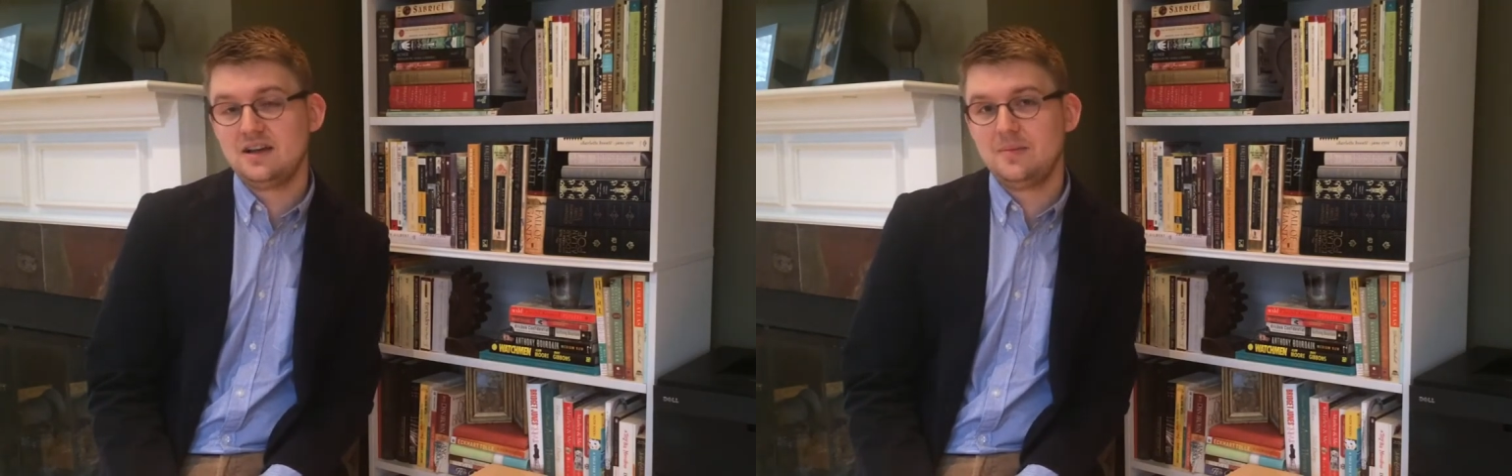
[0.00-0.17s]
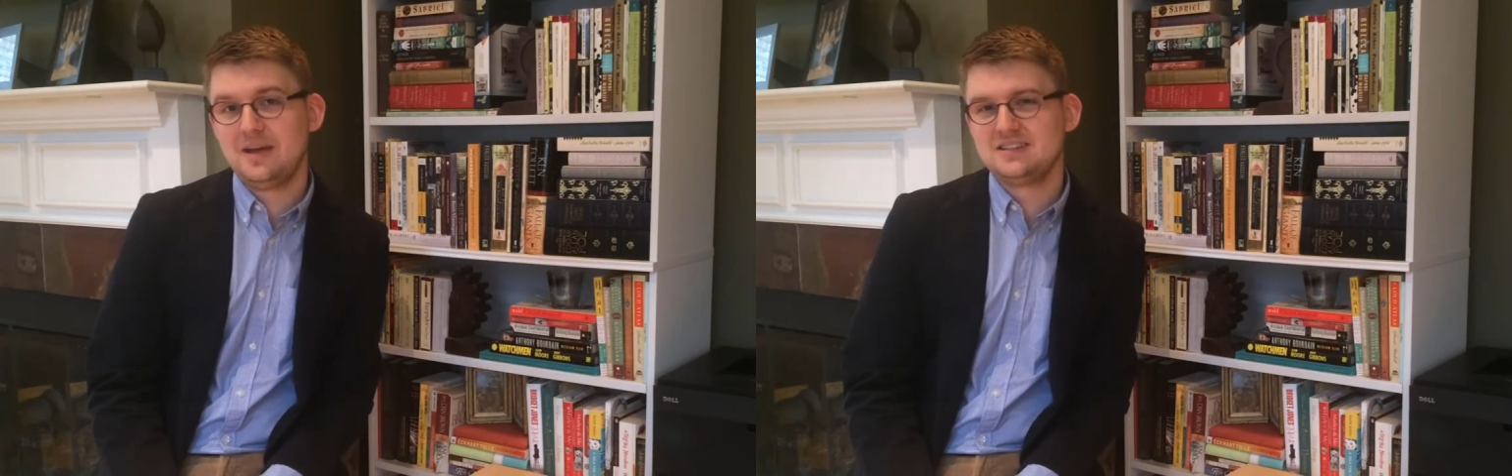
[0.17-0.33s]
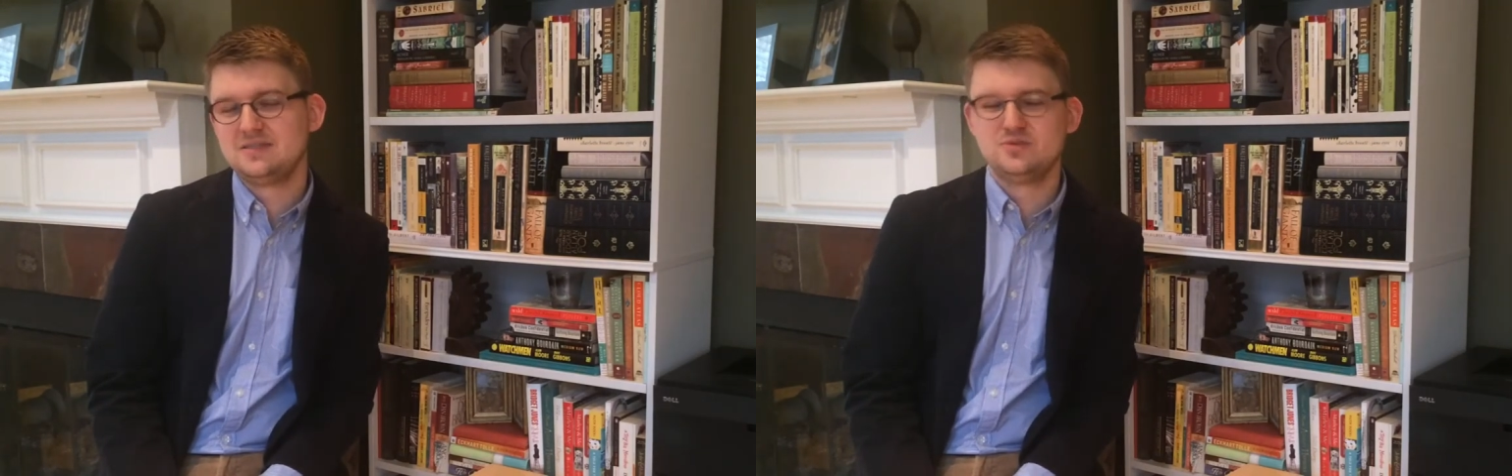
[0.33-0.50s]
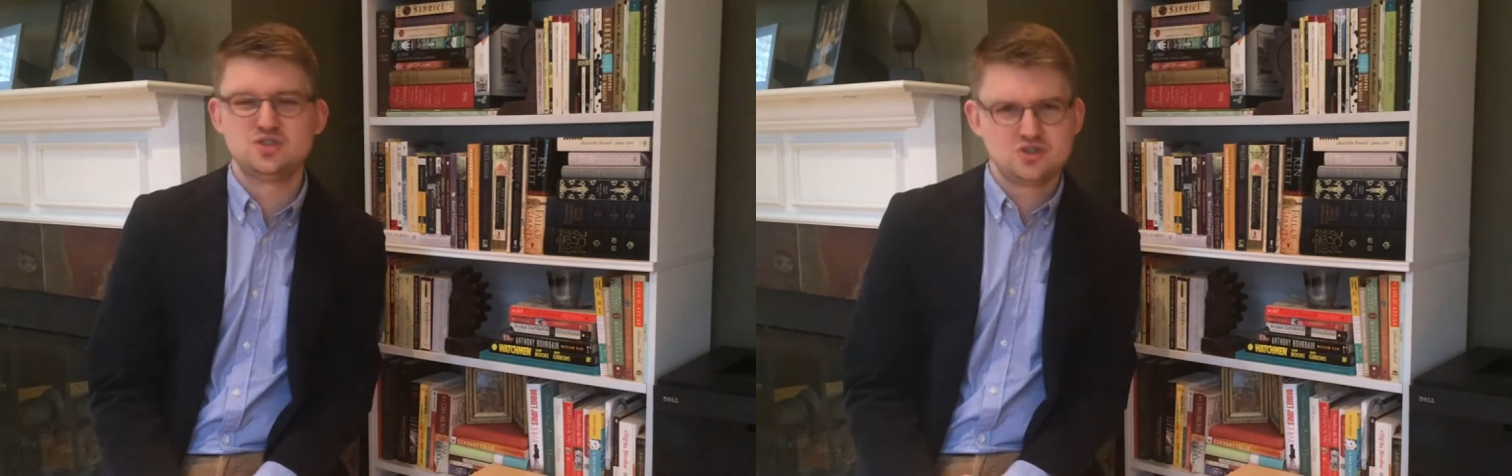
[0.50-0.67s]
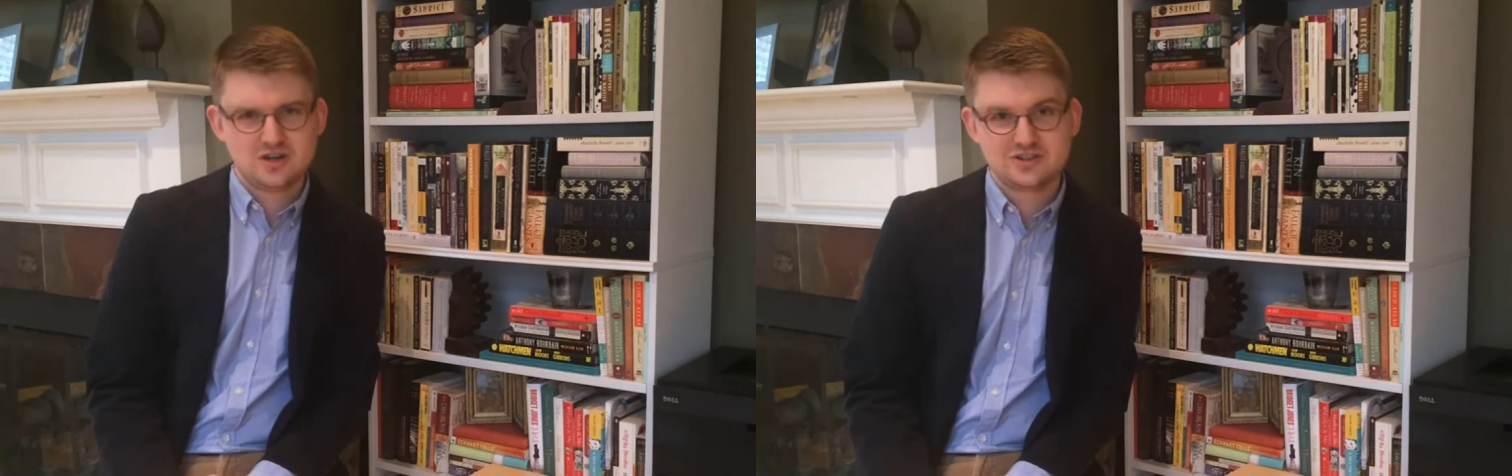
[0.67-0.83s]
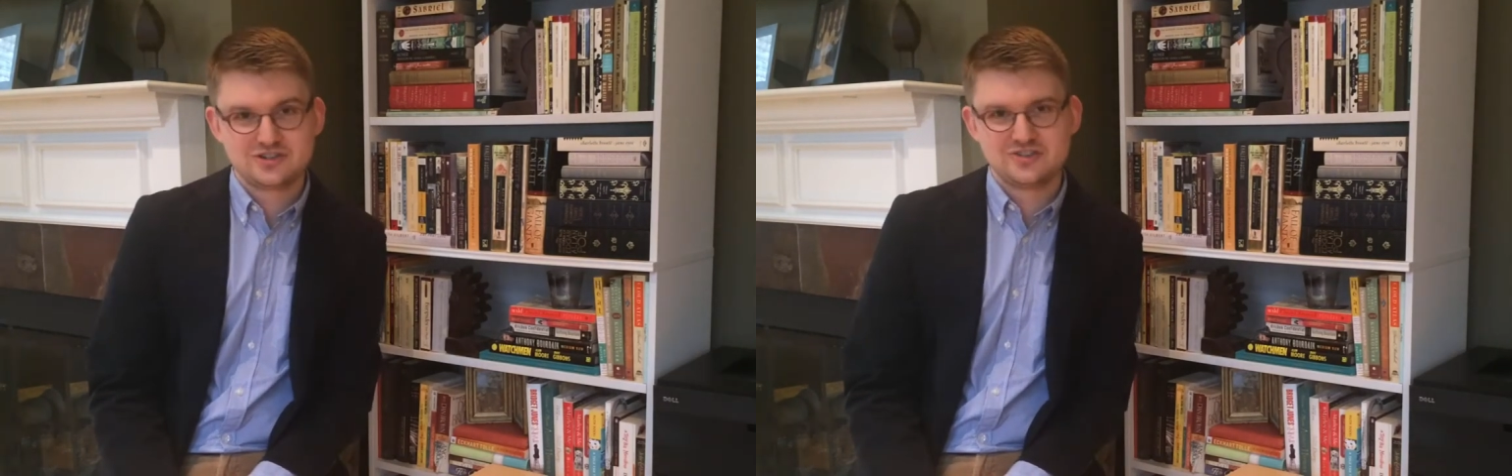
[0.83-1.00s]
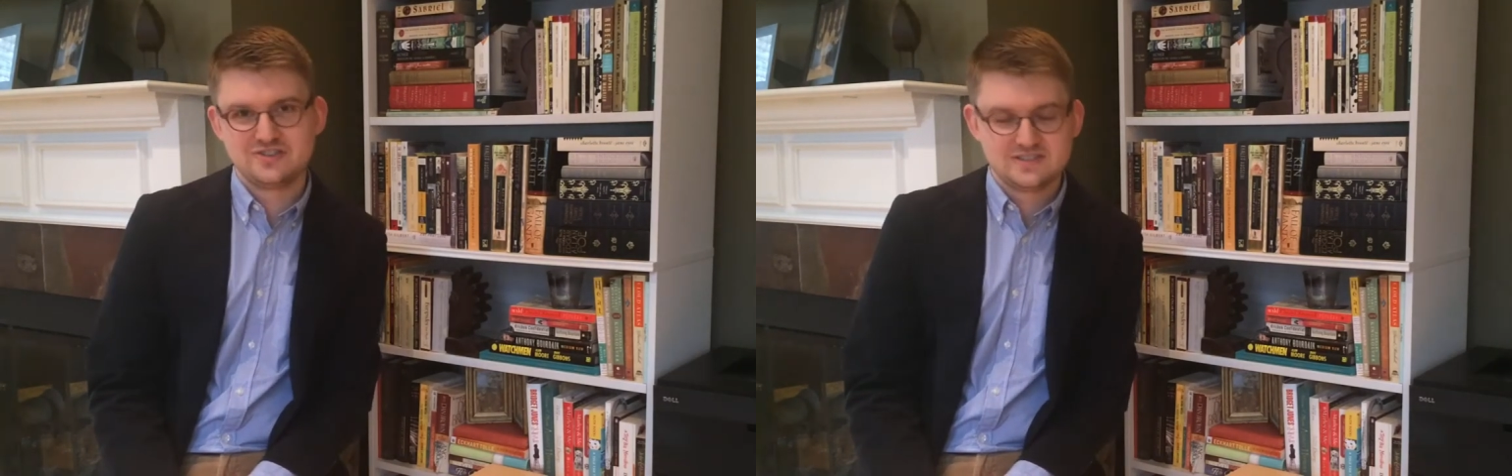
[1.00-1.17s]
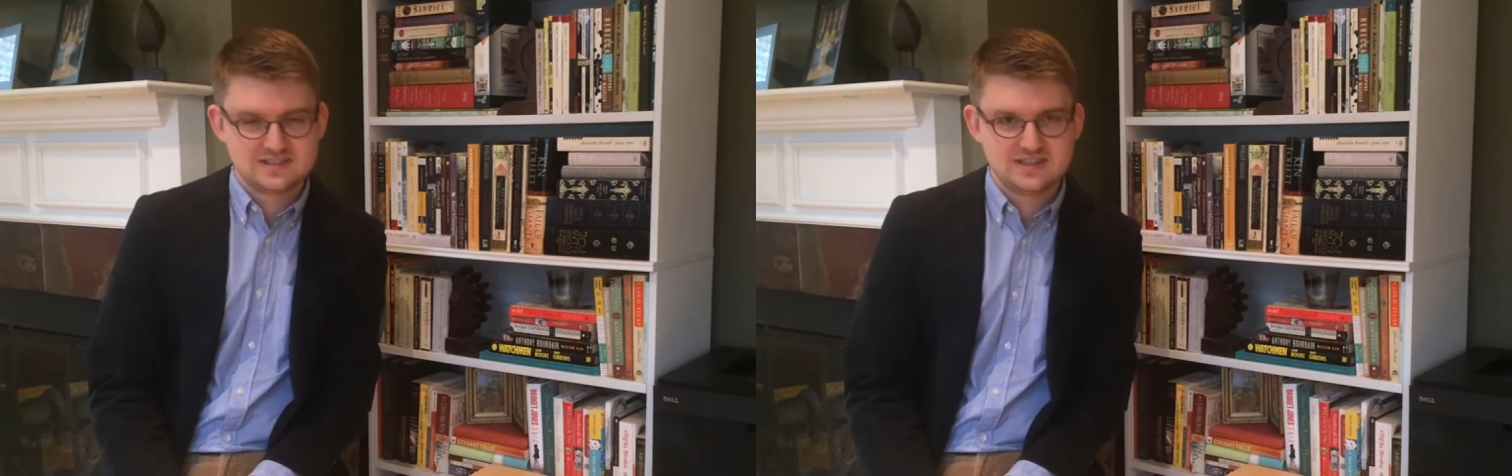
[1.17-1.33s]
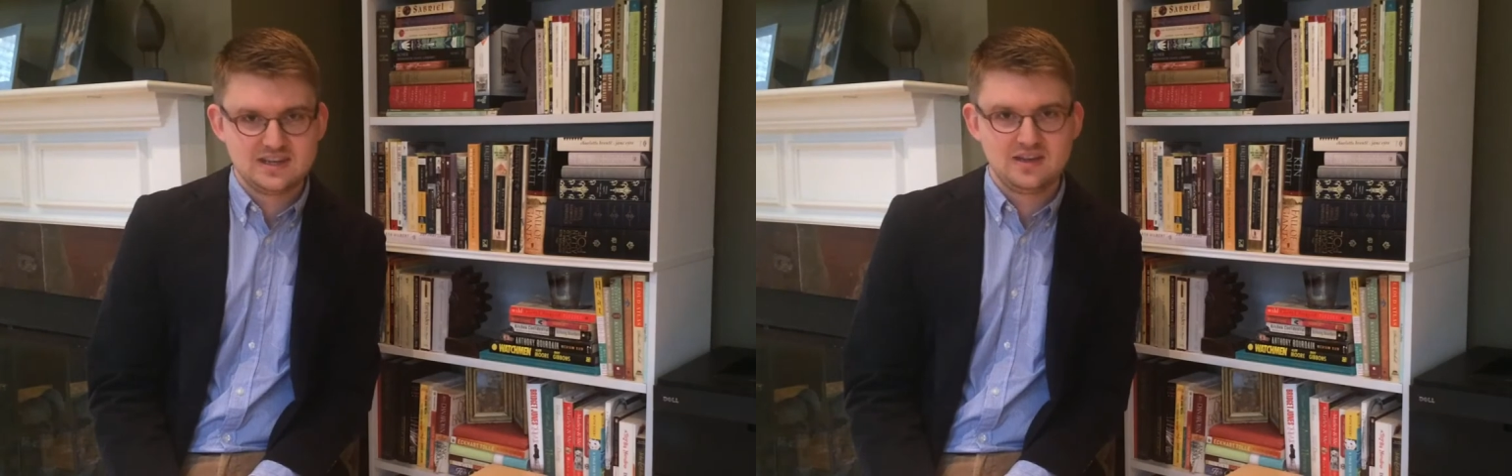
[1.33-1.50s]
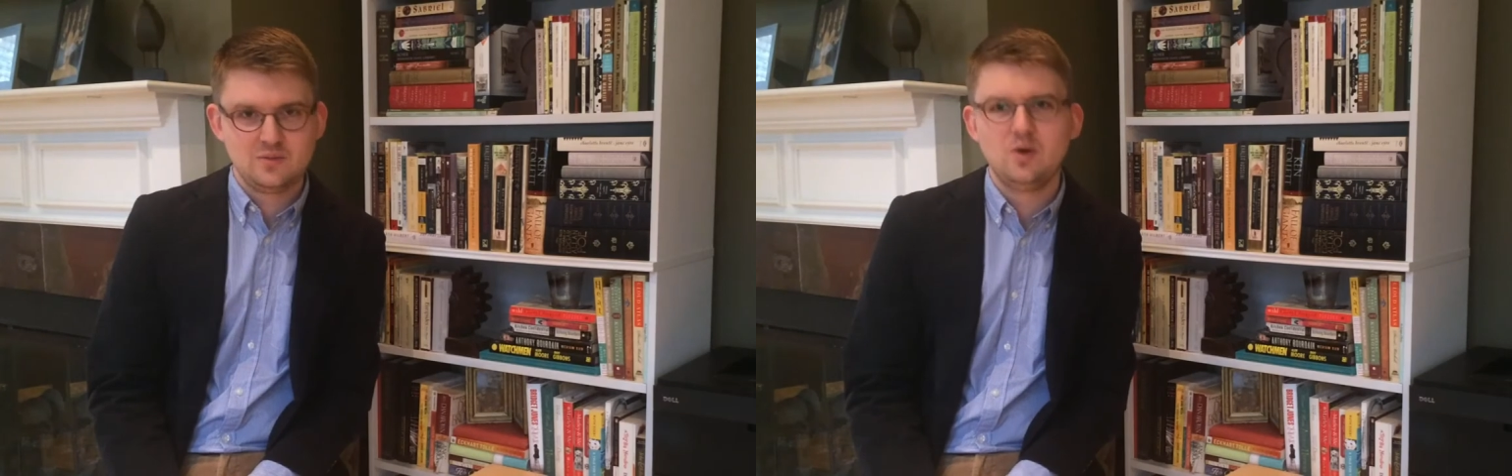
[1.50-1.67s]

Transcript: and some structure in seeing